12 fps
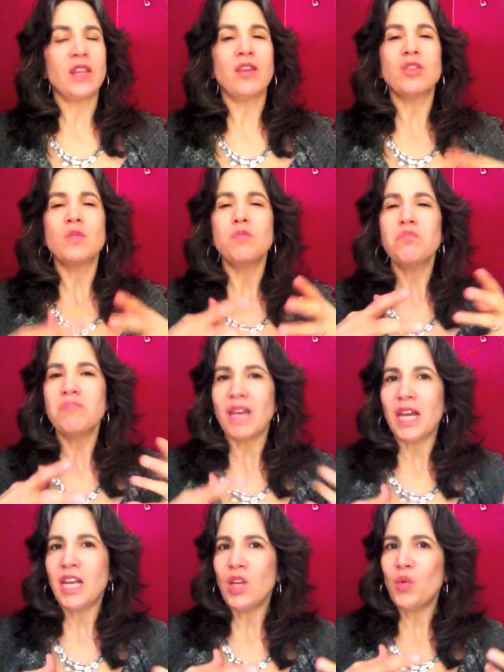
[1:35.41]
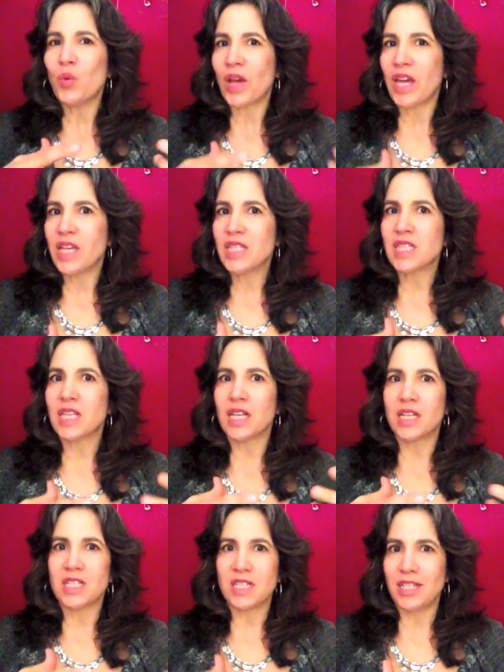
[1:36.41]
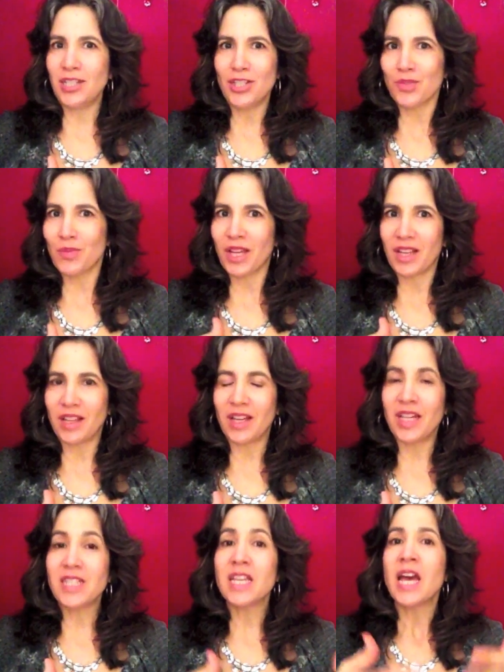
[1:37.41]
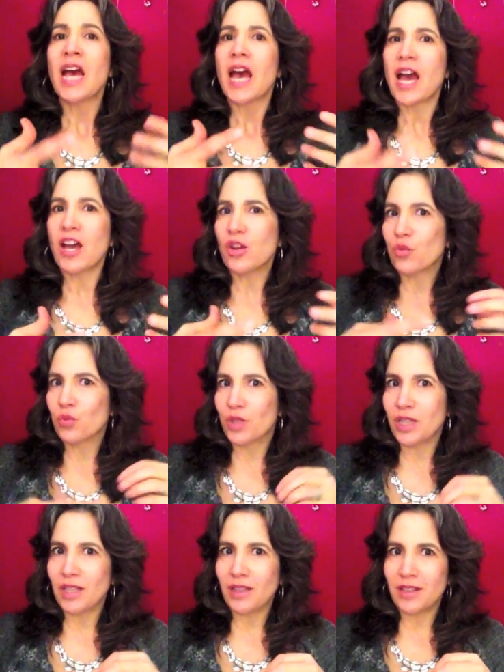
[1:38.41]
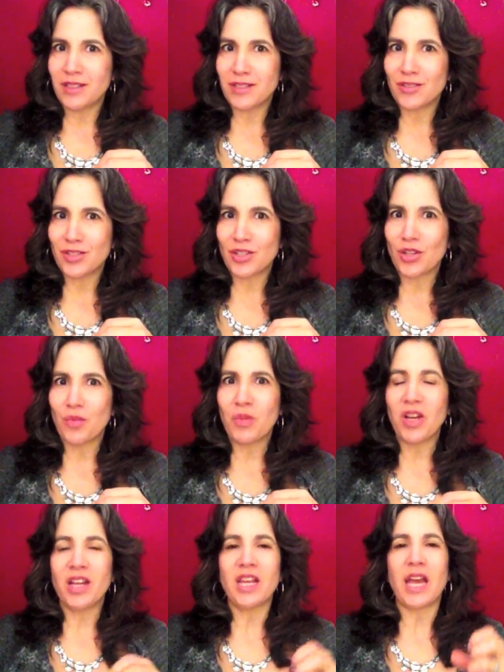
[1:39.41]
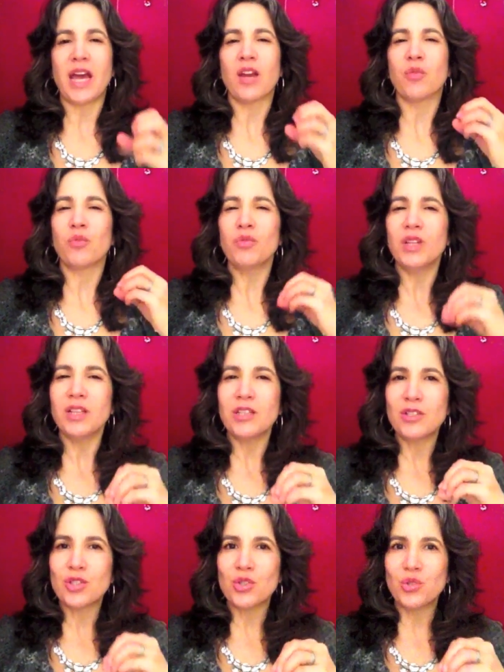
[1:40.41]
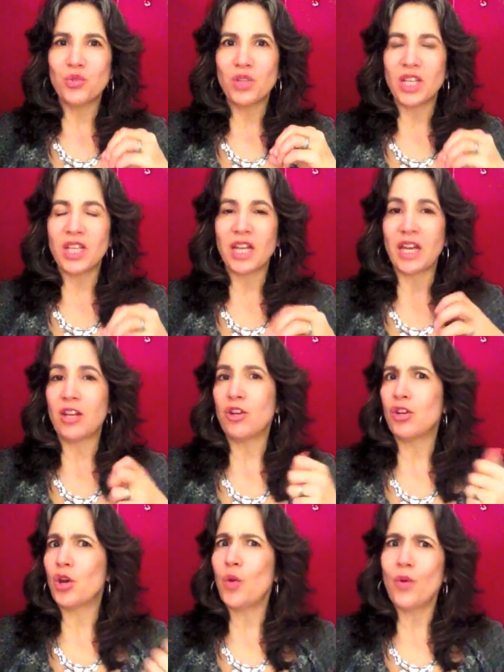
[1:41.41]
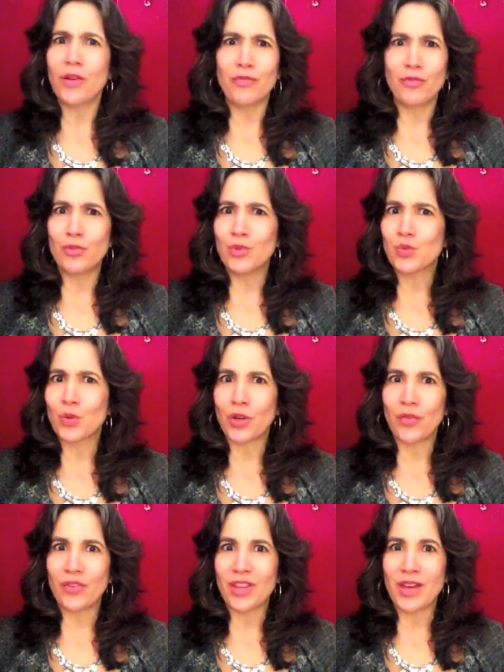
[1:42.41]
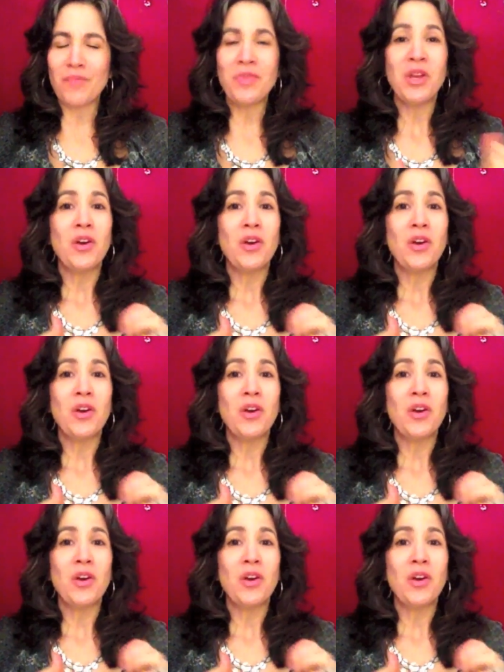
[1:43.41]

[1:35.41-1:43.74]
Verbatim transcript: There's many ways that I teach my clients how to really listen to their body, how to really tune in, how to know what foods work for them,